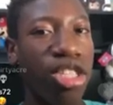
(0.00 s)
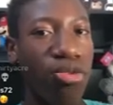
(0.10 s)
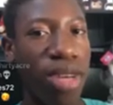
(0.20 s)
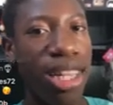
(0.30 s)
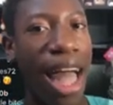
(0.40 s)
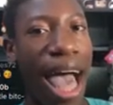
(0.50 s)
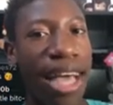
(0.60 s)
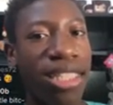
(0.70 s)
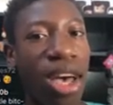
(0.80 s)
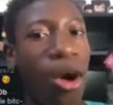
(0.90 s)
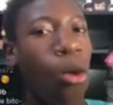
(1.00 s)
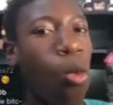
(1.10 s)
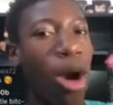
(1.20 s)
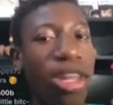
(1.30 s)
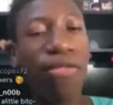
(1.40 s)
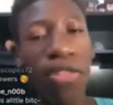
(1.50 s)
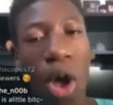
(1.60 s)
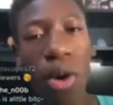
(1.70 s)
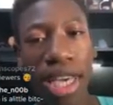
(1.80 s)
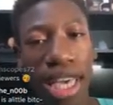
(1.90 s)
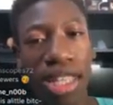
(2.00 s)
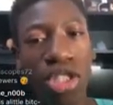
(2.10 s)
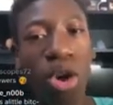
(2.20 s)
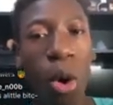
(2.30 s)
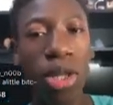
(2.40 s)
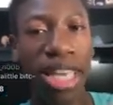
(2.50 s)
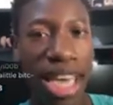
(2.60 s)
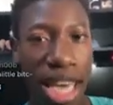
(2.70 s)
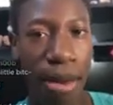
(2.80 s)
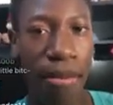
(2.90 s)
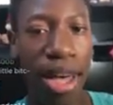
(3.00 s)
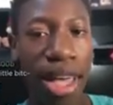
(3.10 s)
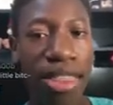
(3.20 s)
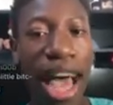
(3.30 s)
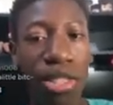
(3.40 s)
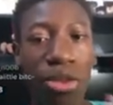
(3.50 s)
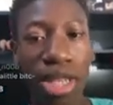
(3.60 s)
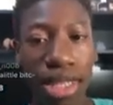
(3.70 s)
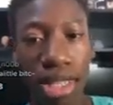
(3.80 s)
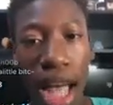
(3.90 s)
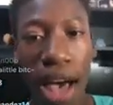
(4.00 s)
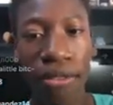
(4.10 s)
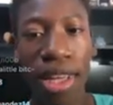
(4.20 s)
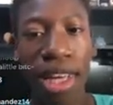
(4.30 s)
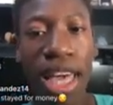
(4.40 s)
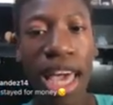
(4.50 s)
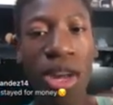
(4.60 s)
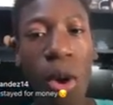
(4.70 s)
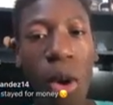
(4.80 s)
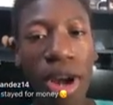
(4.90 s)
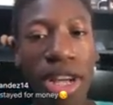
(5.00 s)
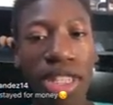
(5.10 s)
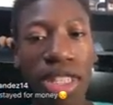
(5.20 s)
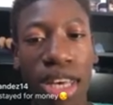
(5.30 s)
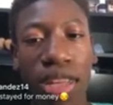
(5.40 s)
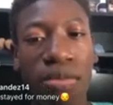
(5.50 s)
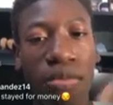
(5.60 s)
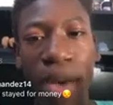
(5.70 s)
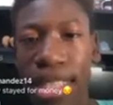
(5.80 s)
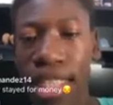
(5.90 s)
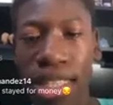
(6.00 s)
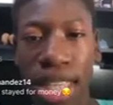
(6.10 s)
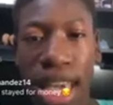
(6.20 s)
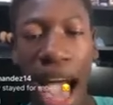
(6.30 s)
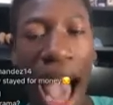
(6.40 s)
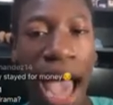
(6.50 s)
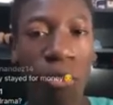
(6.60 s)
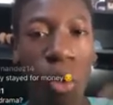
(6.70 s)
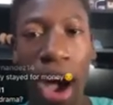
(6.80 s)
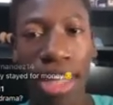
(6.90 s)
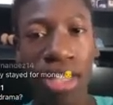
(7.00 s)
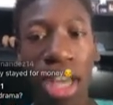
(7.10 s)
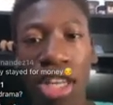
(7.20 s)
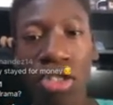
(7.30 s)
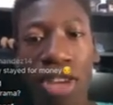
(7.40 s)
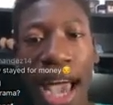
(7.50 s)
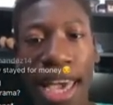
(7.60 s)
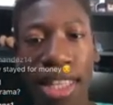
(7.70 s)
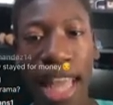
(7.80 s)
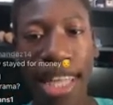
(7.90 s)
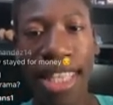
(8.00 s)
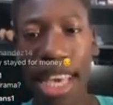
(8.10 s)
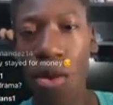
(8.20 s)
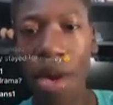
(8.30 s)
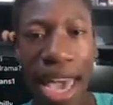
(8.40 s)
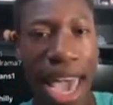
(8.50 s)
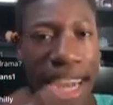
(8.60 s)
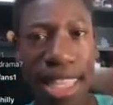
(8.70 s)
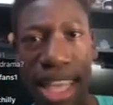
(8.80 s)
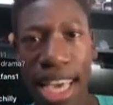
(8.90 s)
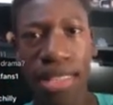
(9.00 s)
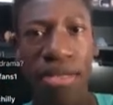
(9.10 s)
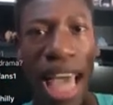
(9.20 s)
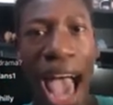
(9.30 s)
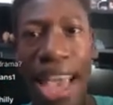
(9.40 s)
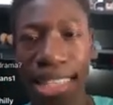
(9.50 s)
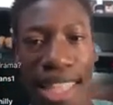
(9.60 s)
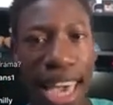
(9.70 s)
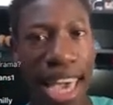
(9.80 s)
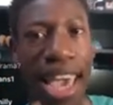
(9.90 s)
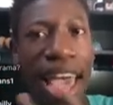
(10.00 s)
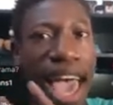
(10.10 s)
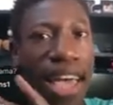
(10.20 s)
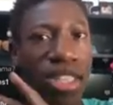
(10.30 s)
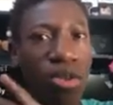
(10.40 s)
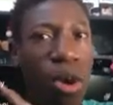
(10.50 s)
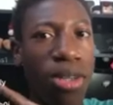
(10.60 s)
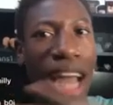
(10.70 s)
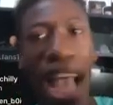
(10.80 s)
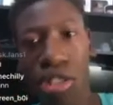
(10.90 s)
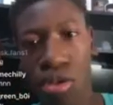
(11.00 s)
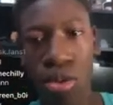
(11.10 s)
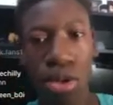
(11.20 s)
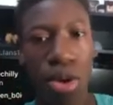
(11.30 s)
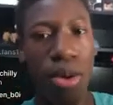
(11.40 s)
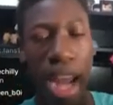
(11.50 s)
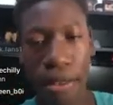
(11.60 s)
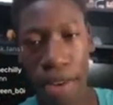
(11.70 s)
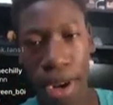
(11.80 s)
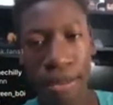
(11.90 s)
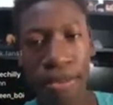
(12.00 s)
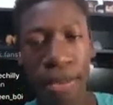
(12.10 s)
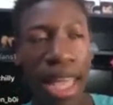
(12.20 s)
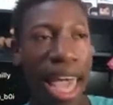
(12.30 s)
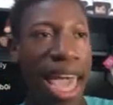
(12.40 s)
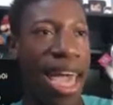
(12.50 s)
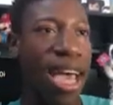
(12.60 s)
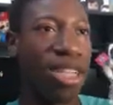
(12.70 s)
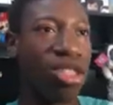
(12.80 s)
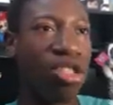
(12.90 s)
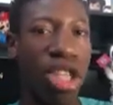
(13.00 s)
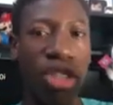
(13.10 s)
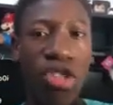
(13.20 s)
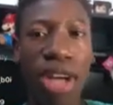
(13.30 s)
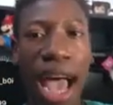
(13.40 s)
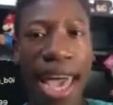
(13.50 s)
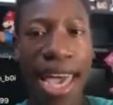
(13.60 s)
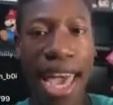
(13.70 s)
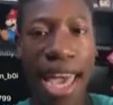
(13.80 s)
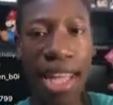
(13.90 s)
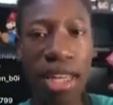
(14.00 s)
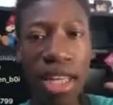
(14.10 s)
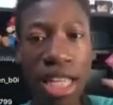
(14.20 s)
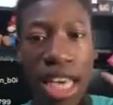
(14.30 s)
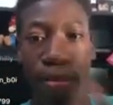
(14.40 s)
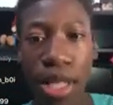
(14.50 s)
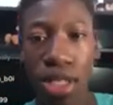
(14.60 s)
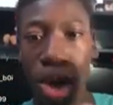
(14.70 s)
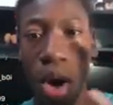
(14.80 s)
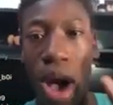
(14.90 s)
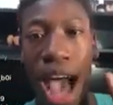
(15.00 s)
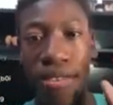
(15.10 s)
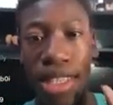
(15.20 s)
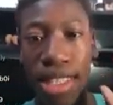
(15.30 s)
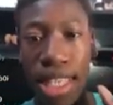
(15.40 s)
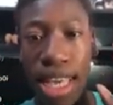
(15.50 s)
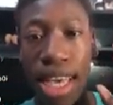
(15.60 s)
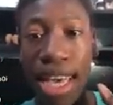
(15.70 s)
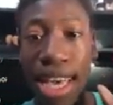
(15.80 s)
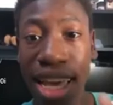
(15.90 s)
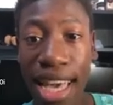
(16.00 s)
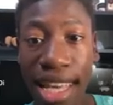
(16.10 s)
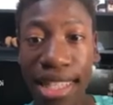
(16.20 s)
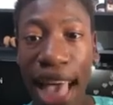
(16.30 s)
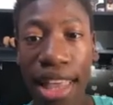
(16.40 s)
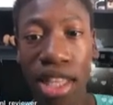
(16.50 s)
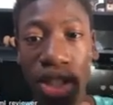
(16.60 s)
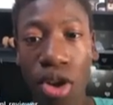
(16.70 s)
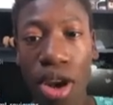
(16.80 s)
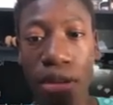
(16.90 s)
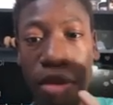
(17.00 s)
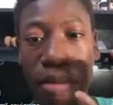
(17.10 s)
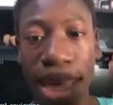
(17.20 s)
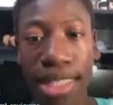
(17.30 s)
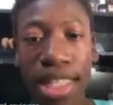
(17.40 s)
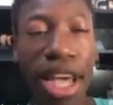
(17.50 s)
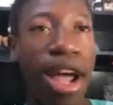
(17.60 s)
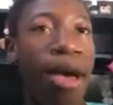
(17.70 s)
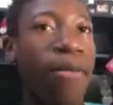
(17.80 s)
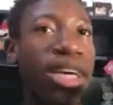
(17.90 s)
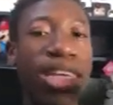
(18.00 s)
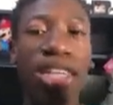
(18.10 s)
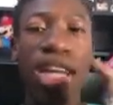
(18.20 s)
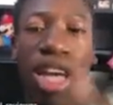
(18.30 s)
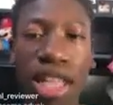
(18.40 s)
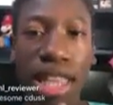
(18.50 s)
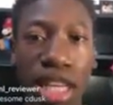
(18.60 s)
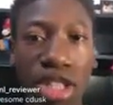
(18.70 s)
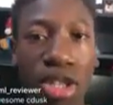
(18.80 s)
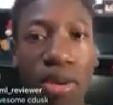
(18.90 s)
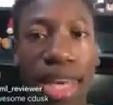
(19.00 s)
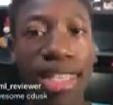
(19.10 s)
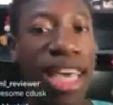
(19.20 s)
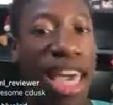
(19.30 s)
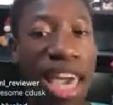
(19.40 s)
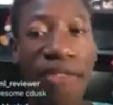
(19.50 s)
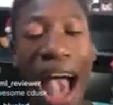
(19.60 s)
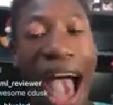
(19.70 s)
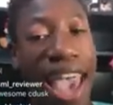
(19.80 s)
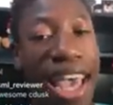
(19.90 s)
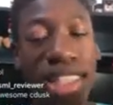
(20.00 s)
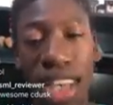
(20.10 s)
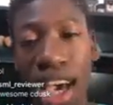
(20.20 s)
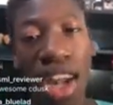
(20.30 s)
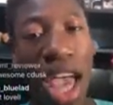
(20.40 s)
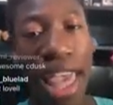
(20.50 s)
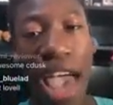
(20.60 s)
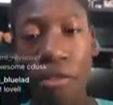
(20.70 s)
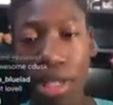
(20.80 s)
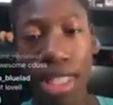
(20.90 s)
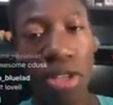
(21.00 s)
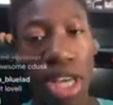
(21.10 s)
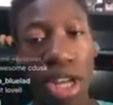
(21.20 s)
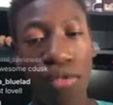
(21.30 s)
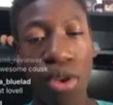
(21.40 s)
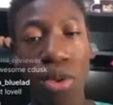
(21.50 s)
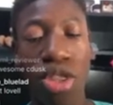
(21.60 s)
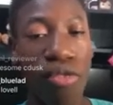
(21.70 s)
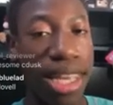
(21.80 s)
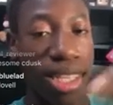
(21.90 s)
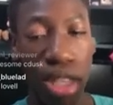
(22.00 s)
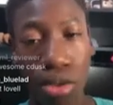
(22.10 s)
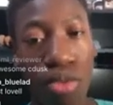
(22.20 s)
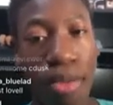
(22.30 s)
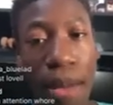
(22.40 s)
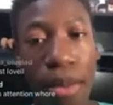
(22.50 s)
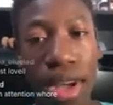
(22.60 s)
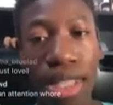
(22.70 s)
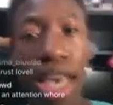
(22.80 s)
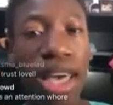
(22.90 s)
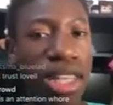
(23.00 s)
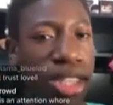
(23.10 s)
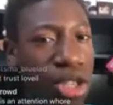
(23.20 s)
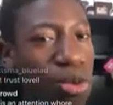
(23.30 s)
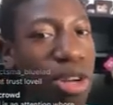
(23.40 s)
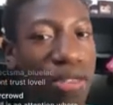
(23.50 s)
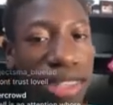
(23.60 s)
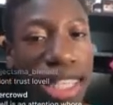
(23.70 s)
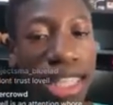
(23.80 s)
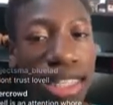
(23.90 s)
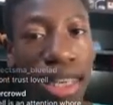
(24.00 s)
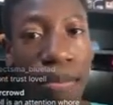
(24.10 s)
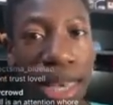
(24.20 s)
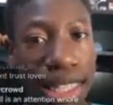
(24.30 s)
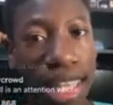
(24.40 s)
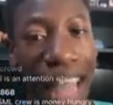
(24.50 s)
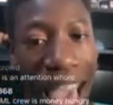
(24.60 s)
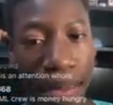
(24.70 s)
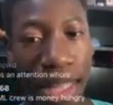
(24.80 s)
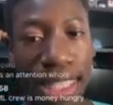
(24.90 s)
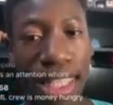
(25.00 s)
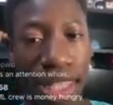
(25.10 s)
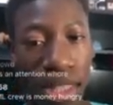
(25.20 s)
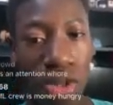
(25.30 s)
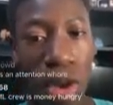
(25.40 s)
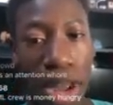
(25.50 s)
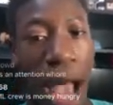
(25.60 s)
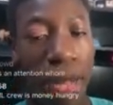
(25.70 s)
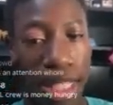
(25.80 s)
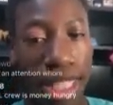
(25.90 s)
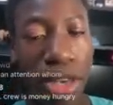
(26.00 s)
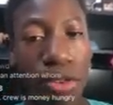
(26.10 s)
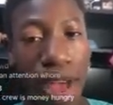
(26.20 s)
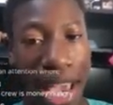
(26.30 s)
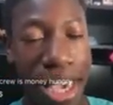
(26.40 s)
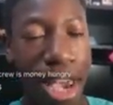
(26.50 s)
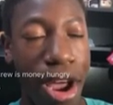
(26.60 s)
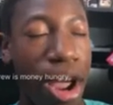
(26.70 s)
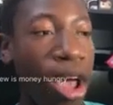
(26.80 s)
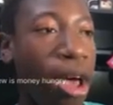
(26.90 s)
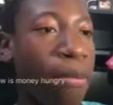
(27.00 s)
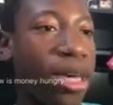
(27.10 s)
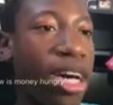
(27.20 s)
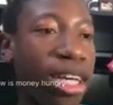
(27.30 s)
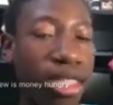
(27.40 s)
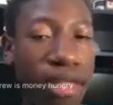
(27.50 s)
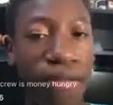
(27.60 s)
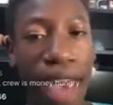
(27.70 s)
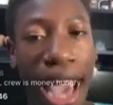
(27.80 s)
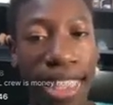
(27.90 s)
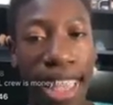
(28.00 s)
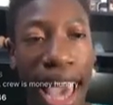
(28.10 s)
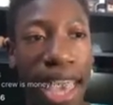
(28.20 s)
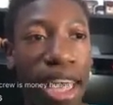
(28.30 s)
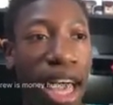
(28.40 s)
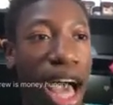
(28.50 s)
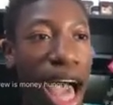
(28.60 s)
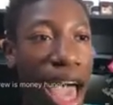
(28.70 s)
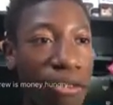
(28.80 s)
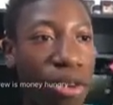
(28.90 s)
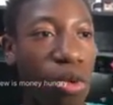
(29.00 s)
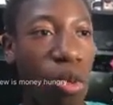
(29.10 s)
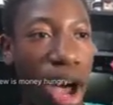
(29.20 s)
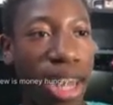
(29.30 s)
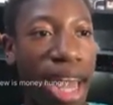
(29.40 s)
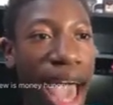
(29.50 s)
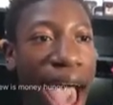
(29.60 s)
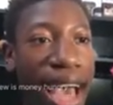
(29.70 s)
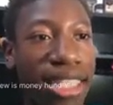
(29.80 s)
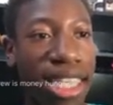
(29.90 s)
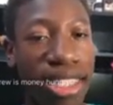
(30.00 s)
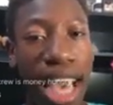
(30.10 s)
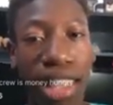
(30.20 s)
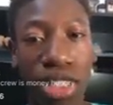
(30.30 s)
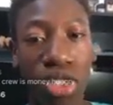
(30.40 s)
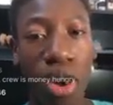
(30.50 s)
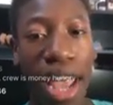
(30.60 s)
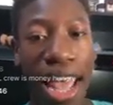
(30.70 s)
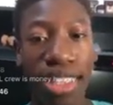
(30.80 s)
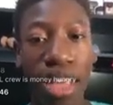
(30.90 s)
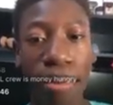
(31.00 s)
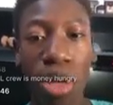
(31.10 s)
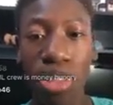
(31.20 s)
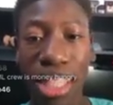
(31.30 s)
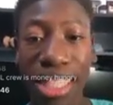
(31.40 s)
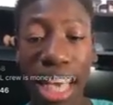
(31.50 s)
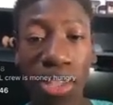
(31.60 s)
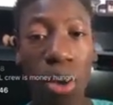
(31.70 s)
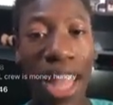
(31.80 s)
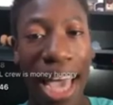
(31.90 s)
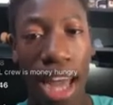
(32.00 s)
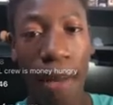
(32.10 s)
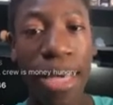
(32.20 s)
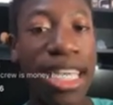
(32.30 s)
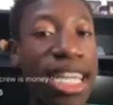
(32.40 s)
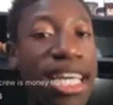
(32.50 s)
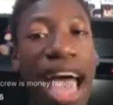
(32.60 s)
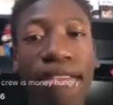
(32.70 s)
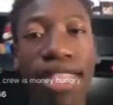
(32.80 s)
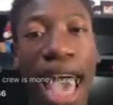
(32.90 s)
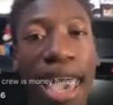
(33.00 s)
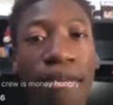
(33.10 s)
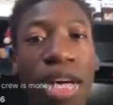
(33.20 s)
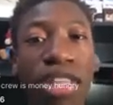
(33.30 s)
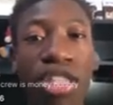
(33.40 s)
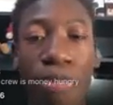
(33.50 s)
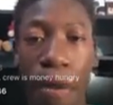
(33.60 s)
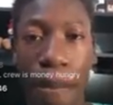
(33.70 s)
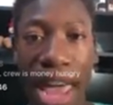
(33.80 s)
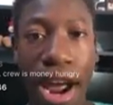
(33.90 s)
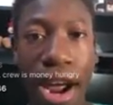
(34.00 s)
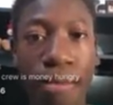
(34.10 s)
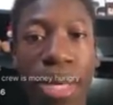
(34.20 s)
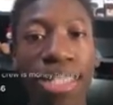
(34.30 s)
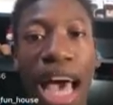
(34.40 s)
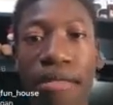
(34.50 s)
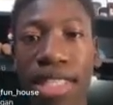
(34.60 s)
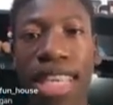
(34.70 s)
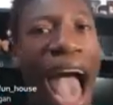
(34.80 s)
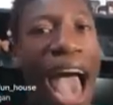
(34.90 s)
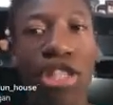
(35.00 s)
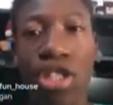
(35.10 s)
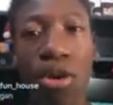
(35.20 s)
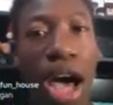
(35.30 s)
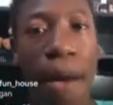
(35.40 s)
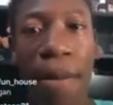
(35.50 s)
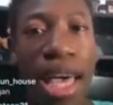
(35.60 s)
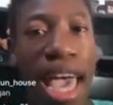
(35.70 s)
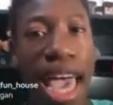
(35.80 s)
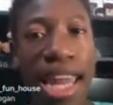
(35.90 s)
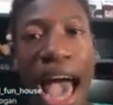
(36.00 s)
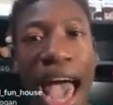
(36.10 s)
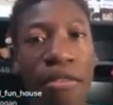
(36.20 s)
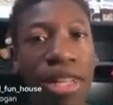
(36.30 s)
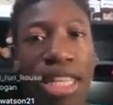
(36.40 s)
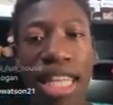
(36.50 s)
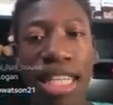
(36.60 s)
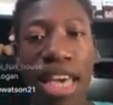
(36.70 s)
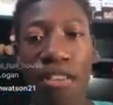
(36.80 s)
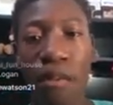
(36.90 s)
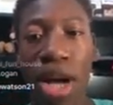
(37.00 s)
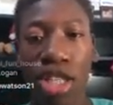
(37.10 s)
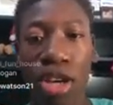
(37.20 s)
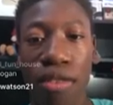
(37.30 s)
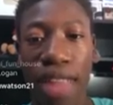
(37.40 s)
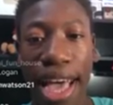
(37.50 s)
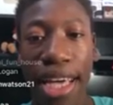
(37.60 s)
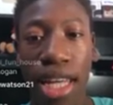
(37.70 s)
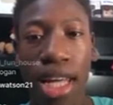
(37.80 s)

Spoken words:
to realize, what if Logan told him that sort of stuff in order to basically, try and take away anything that I say as, quote, not truth or whatever, and just try and keep it so obviously his side of the story remains clear. Because another thing too is, if I had done every single interview with the rest of the crew members, you would have seen some misalignments in the story. I'm going to tell you right here. Because of the fact that everyone has their side of the story, and some of those details don't line up. He didn't have time to prepare, because obviously I showed up, and I really didn't give him much of, I